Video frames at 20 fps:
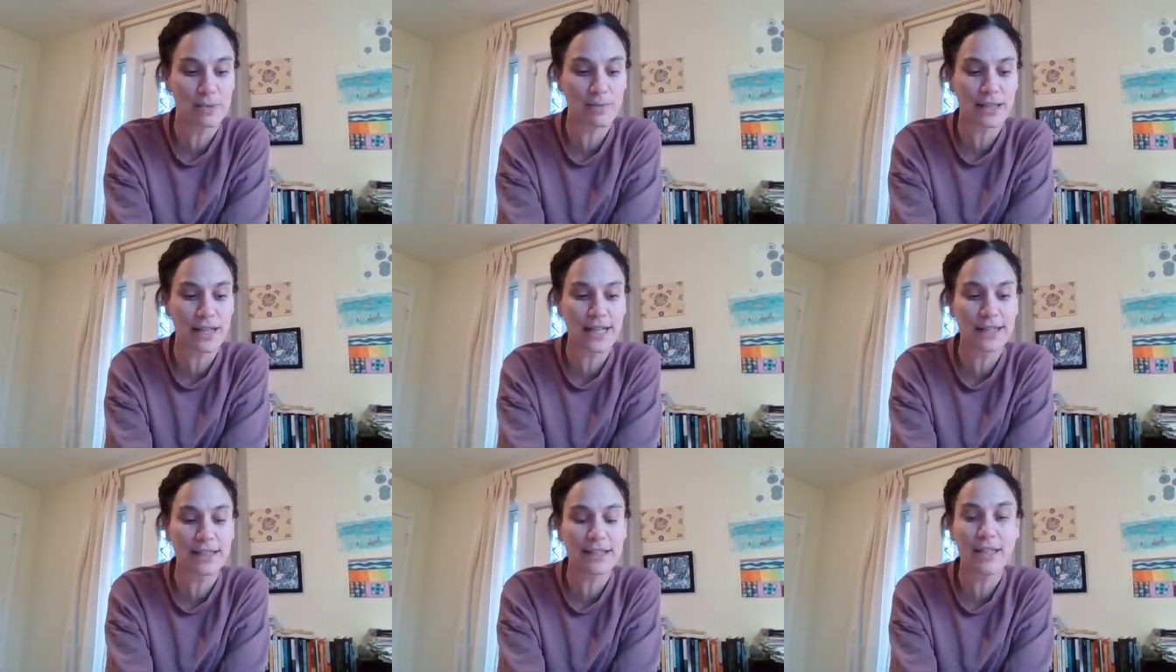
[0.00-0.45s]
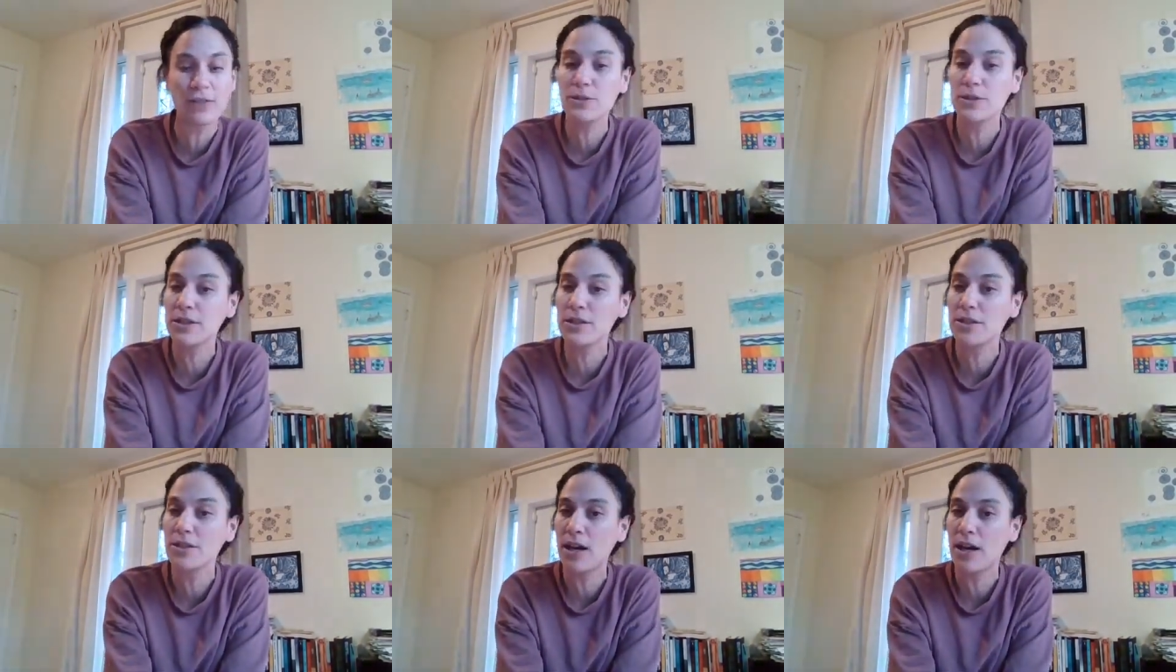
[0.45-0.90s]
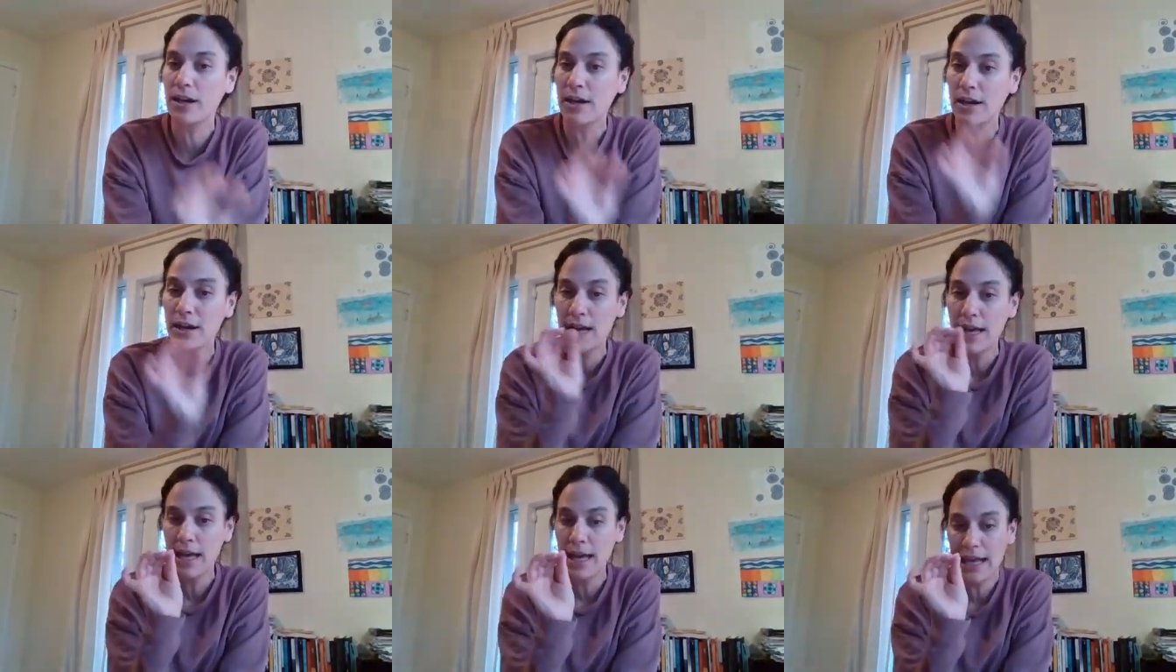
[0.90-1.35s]
But I did want to talk
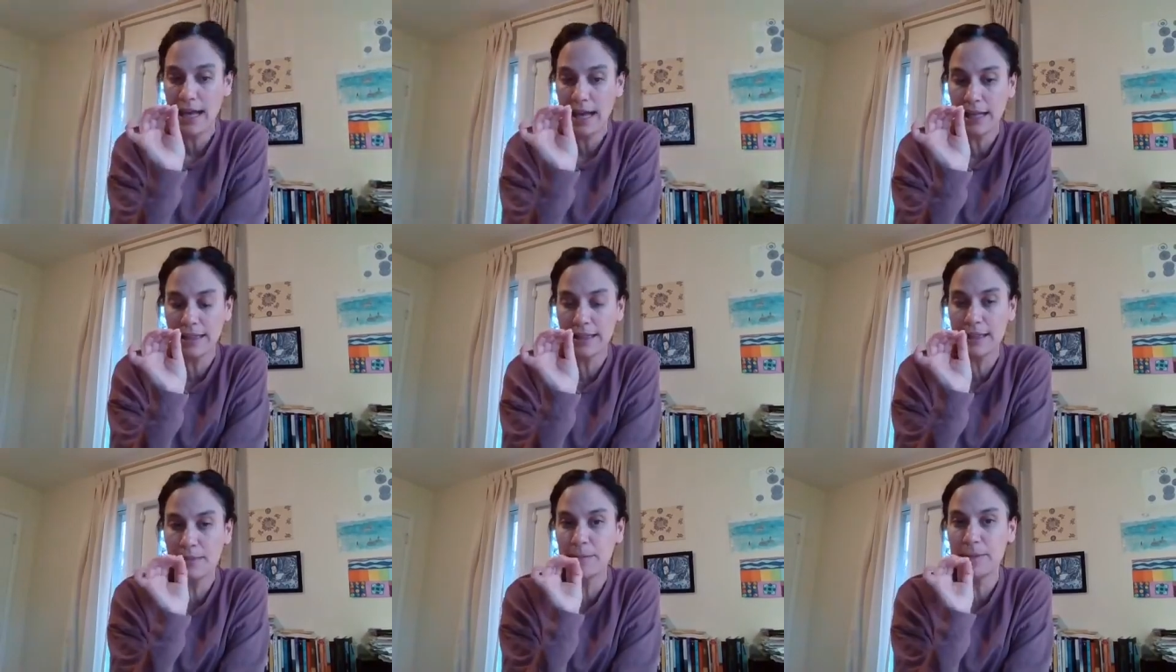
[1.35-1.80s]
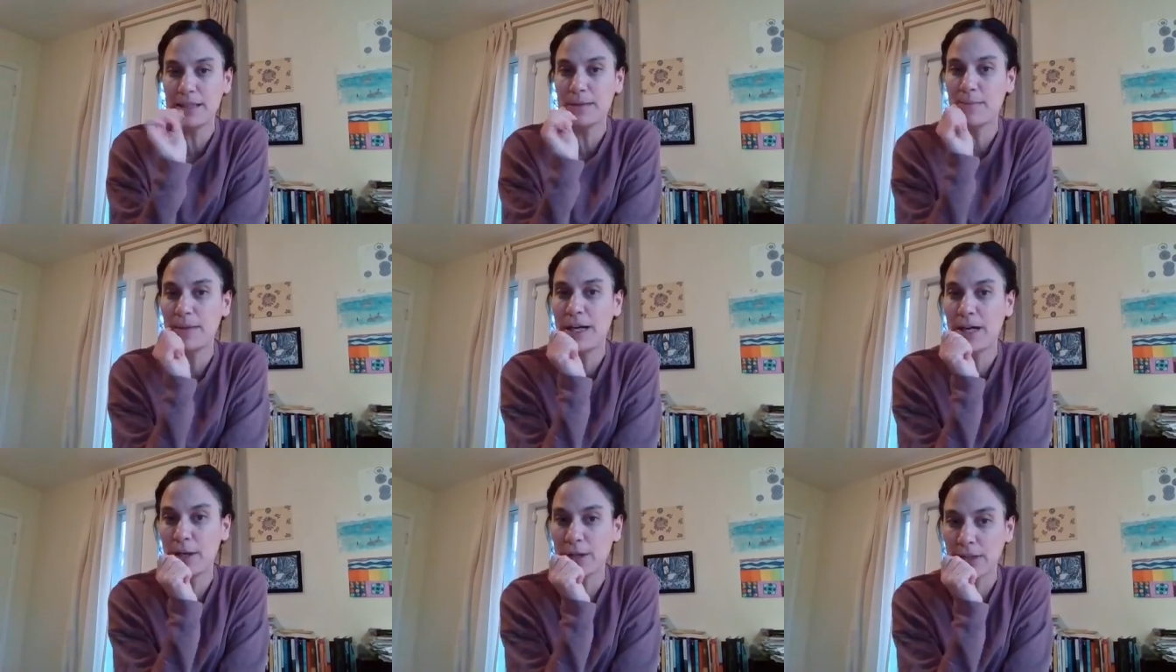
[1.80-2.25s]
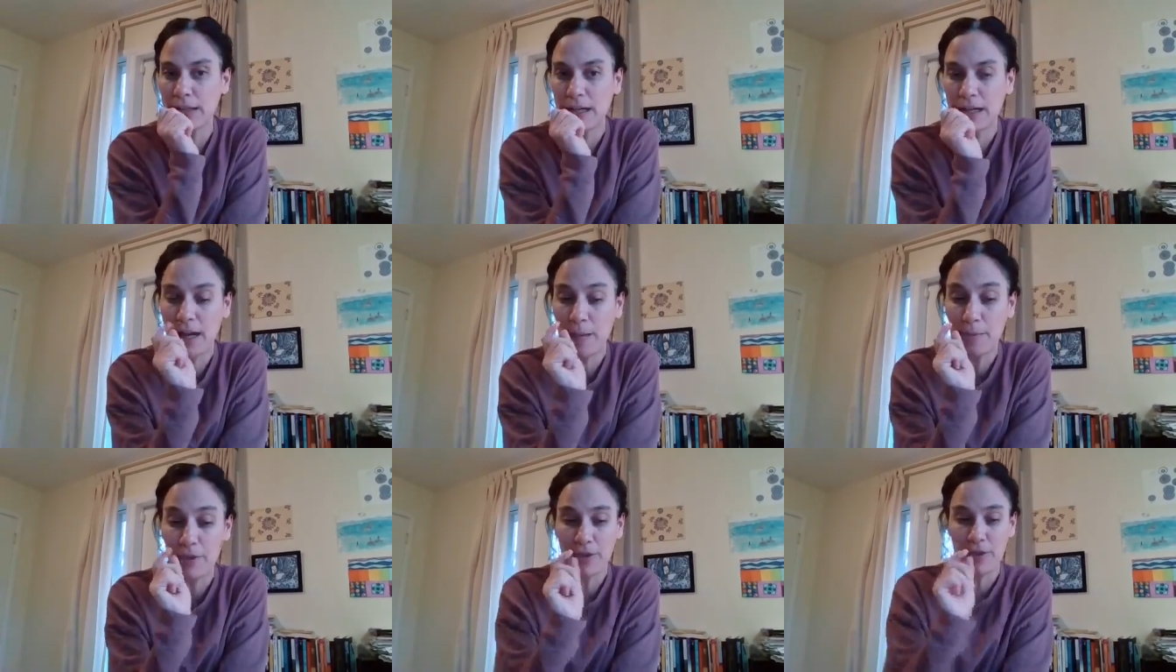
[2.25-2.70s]
a little bit about a
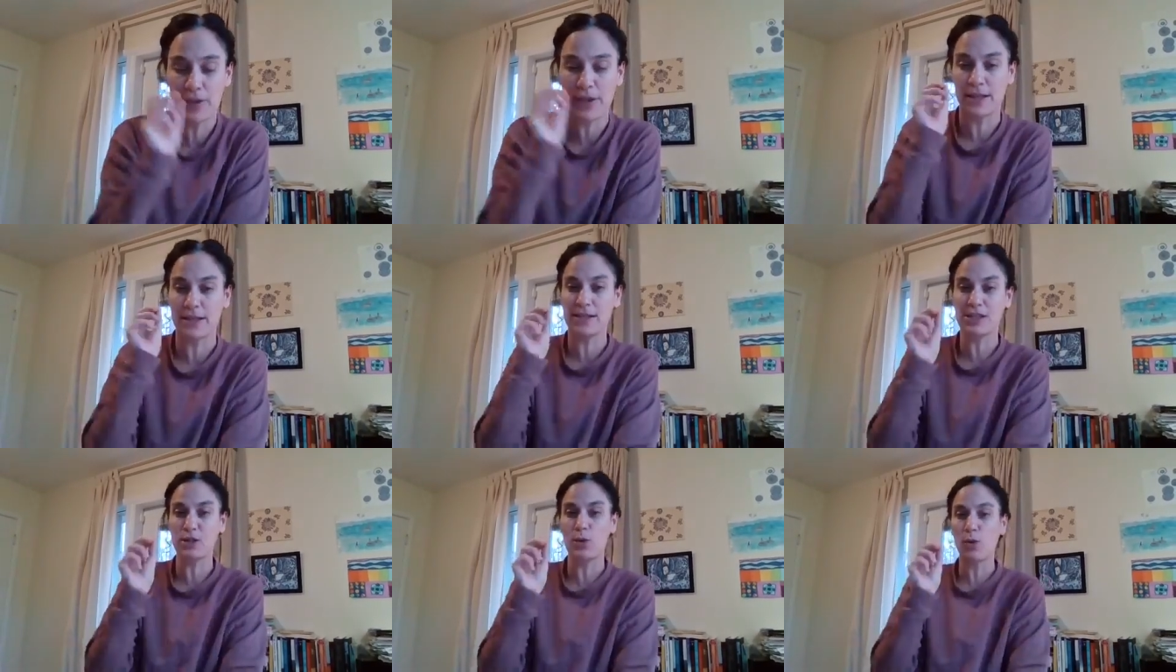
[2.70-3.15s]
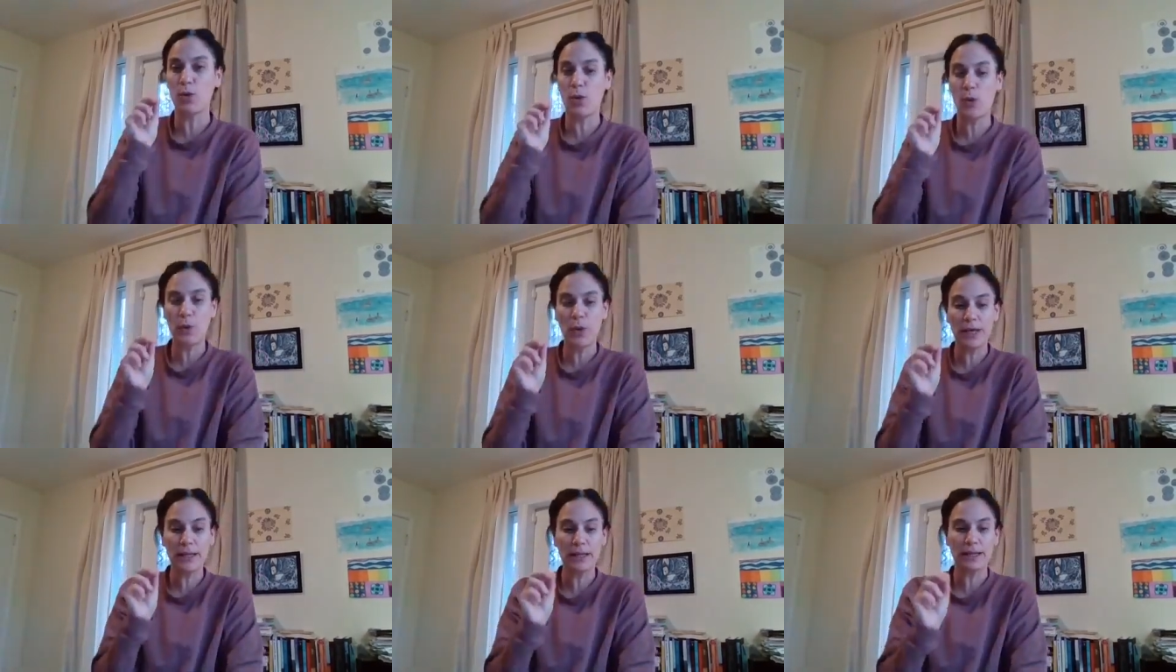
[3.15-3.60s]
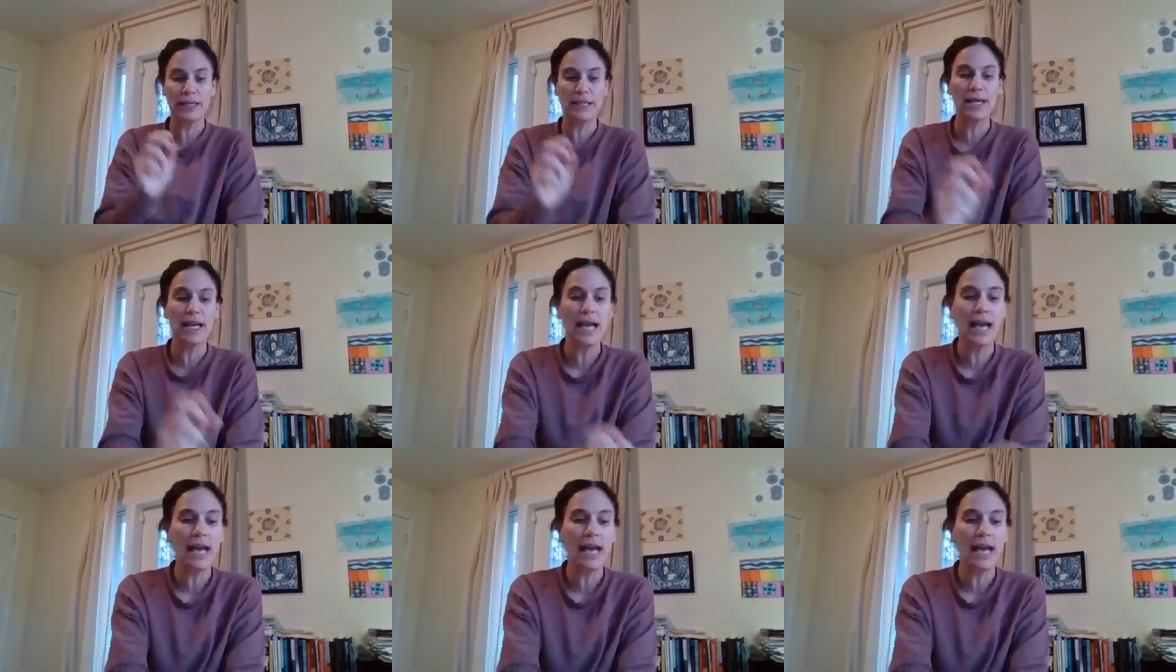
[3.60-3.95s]
couple of things. So quickly,